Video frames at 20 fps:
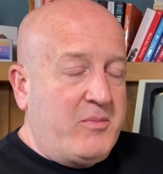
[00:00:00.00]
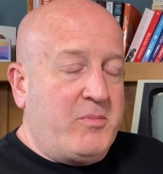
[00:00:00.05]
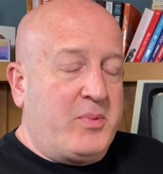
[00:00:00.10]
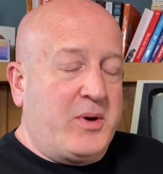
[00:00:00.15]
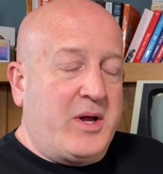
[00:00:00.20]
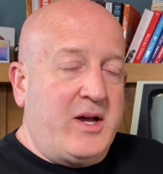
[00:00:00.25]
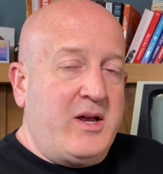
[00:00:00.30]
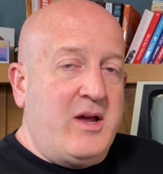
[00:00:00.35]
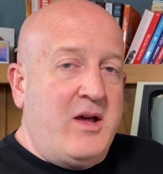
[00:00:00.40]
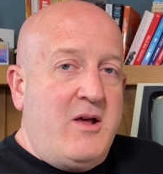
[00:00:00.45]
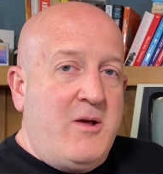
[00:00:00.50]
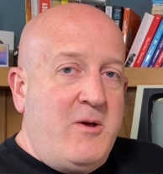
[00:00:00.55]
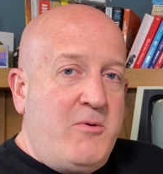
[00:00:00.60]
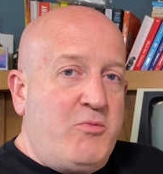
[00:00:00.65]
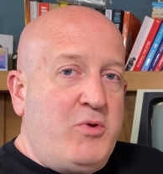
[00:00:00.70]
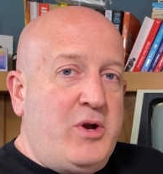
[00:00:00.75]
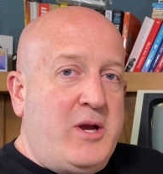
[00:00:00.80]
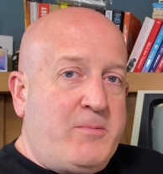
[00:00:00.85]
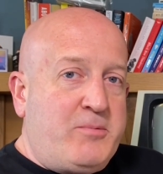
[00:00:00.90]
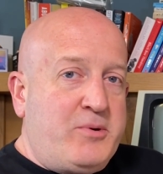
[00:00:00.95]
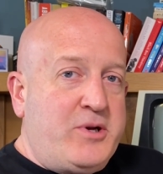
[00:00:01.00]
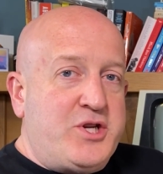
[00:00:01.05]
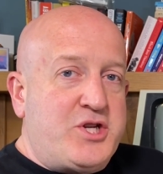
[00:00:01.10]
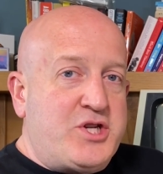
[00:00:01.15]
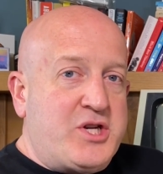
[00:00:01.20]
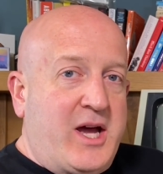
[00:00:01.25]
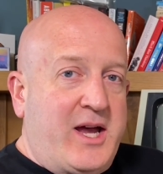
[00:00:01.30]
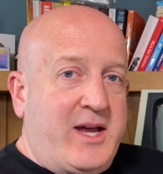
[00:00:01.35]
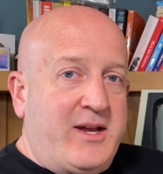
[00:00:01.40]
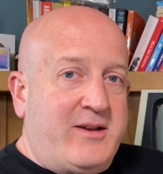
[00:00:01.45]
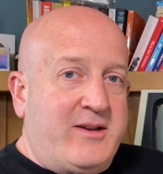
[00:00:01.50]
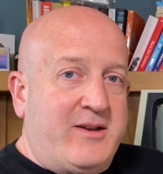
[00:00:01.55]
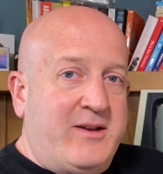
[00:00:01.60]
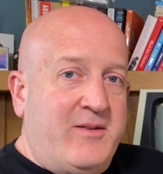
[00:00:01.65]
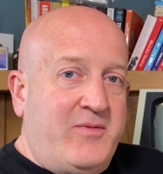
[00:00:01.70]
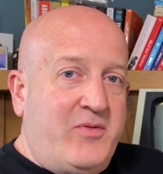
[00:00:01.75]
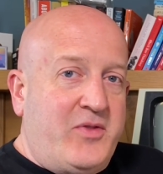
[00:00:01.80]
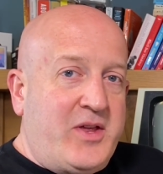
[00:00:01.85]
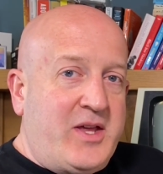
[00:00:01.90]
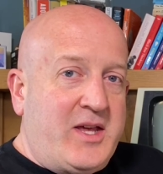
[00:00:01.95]
But I really appreciate
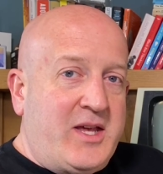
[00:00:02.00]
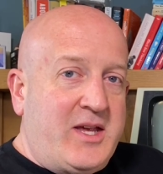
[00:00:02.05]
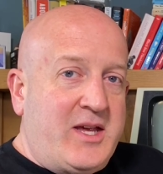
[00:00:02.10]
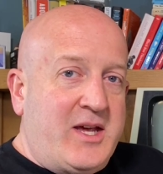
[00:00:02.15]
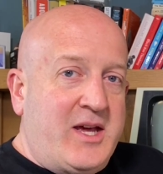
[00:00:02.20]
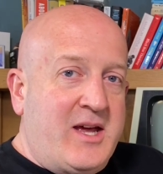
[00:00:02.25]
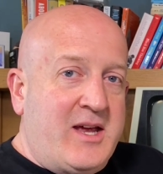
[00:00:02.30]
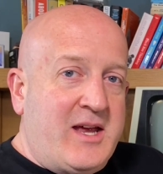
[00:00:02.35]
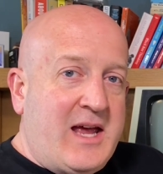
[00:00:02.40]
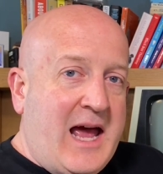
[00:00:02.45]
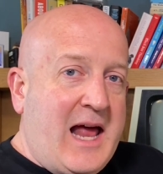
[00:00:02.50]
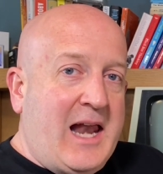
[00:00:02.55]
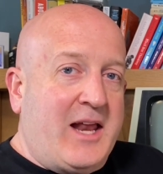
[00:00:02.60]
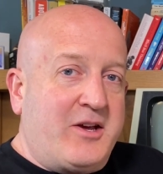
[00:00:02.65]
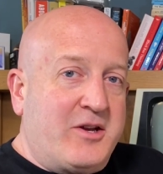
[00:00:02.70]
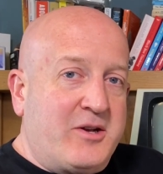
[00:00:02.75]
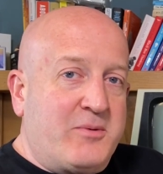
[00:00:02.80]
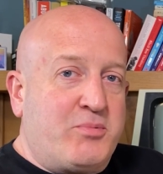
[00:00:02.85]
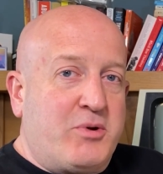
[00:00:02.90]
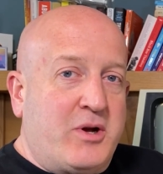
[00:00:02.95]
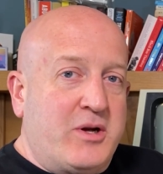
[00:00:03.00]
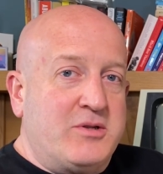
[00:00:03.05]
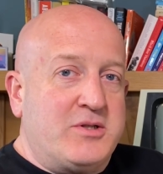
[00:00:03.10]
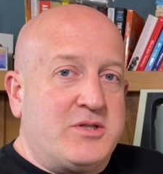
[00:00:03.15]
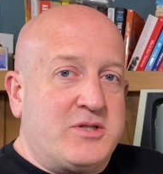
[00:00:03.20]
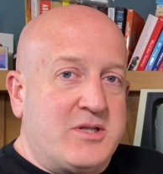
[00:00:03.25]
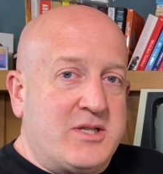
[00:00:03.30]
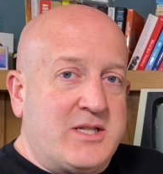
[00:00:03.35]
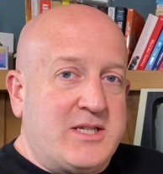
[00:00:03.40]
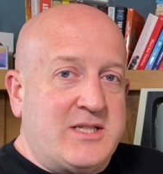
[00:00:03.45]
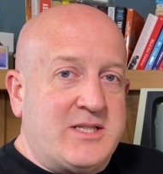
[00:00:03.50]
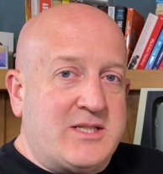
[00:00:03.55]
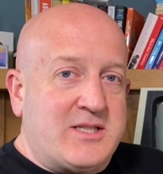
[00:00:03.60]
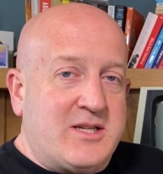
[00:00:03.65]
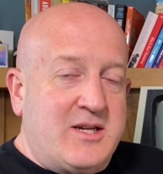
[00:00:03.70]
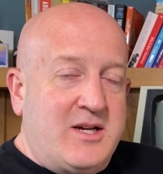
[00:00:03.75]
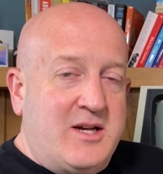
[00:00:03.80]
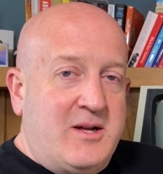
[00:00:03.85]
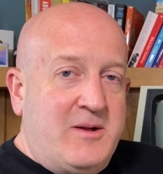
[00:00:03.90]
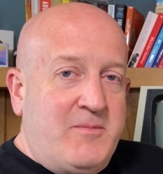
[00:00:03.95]
the elegant approach that these
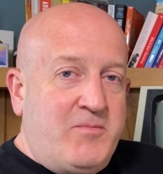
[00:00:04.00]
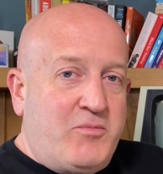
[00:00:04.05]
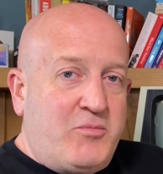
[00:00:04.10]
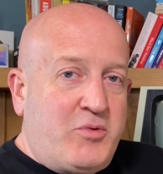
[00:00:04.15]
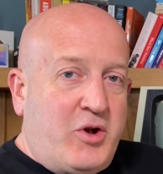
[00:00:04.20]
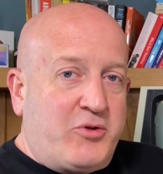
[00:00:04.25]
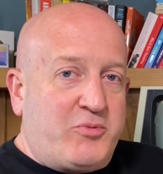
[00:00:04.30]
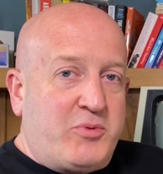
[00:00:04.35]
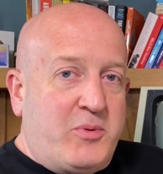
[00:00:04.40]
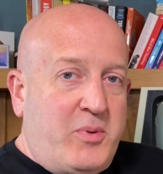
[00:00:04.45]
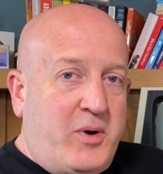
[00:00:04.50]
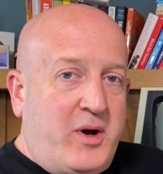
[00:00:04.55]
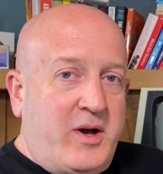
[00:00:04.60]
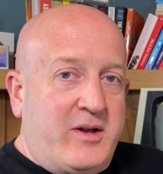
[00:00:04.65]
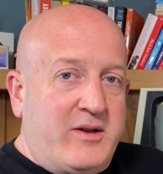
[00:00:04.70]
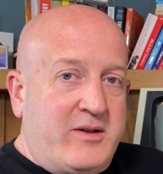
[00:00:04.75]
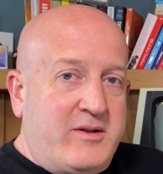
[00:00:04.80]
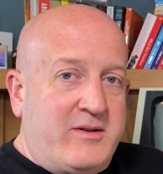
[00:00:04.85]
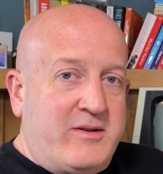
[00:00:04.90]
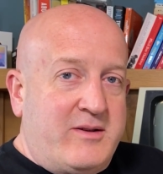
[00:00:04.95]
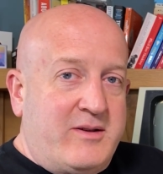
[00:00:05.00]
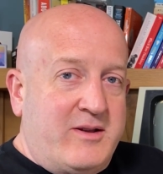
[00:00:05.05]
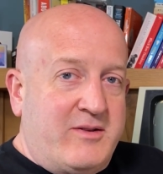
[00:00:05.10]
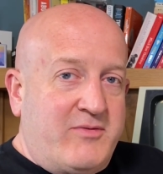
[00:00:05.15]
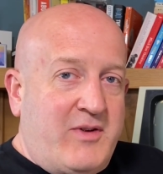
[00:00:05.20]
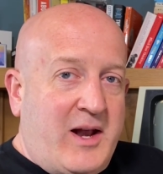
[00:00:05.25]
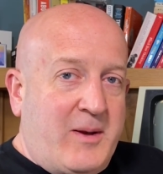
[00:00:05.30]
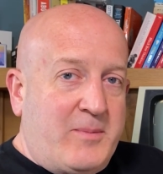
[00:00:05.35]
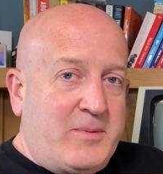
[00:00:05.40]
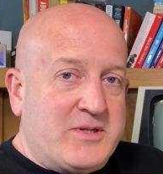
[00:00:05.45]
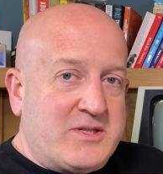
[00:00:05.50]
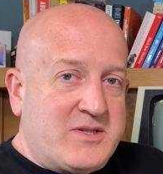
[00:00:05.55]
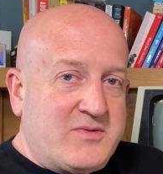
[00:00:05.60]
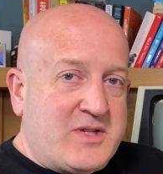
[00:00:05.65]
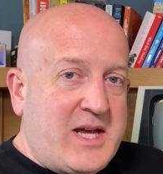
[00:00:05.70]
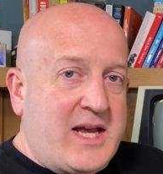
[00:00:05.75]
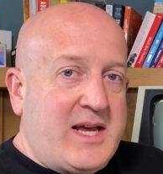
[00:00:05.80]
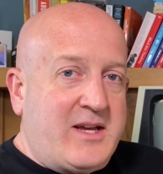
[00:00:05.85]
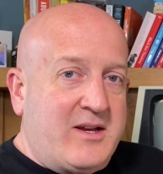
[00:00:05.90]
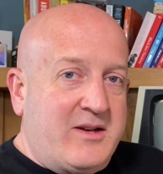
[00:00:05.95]
Raspberry Pi developers have
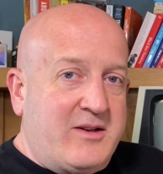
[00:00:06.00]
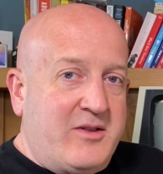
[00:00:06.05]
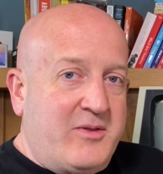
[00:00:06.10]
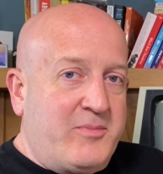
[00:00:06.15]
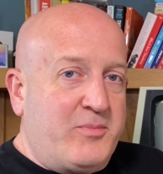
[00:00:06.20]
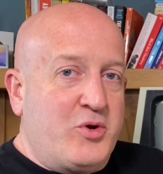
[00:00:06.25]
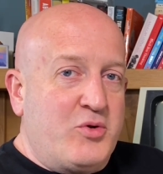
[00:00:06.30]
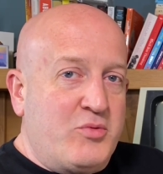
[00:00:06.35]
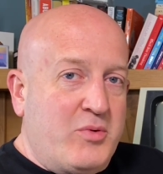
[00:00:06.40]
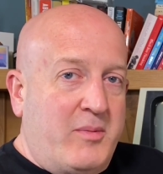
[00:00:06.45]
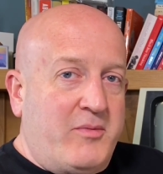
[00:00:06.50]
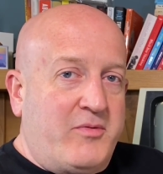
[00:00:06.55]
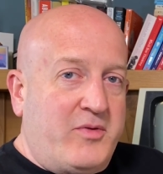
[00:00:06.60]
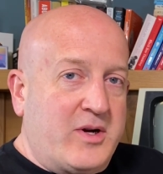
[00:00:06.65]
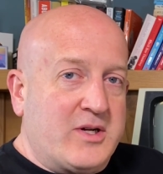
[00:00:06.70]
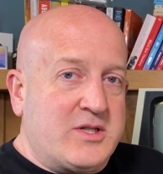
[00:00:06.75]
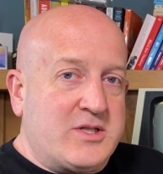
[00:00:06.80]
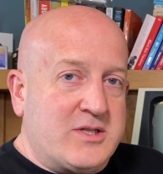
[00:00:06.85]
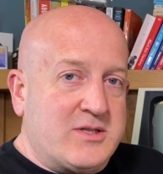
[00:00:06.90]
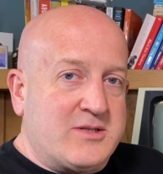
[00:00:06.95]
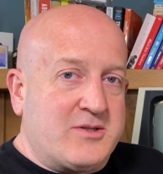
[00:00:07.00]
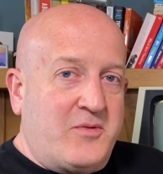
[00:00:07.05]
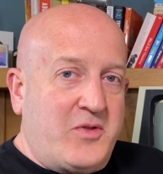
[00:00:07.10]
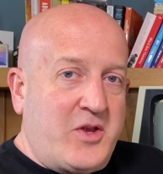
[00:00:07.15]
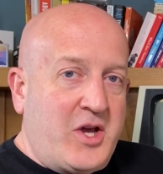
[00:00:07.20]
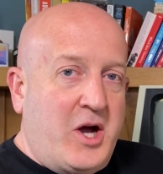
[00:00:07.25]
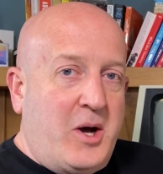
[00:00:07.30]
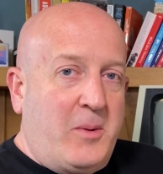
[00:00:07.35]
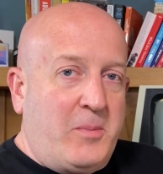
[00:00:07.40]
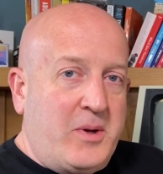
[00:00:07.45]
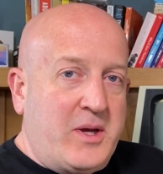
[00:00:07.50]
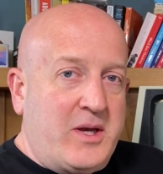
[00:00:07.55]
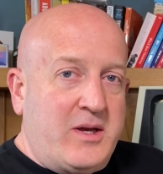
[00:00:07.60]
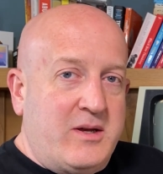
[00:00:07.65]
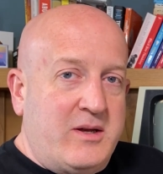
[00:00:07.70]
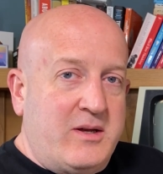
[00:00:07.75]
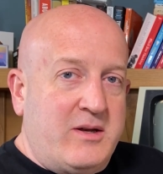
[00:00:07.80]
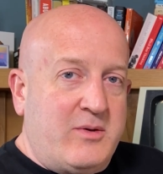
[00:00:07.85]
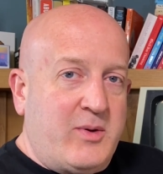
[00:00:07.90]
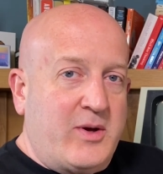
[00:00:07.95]
taken to the boot ROM functions on the
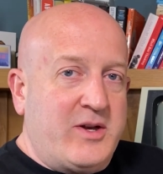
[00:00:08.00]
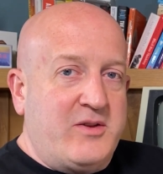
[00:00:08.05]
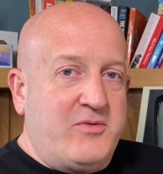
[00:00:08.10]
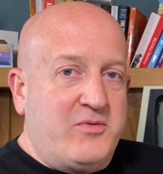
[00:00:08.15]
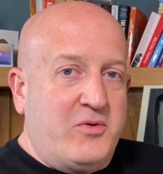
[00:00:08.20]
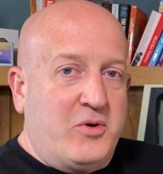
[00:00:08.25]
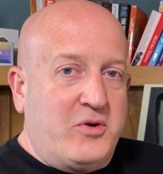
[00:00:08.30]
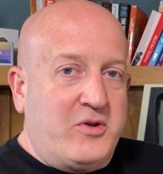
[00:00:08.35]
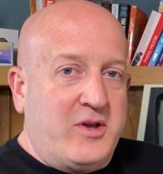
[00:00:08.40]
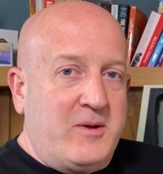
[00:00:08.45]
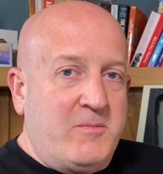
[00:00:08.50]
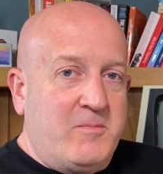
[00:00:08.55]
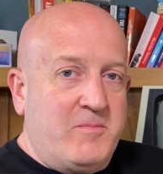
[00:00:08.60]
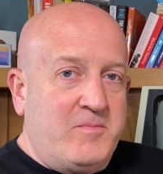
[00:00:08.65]
RP2040.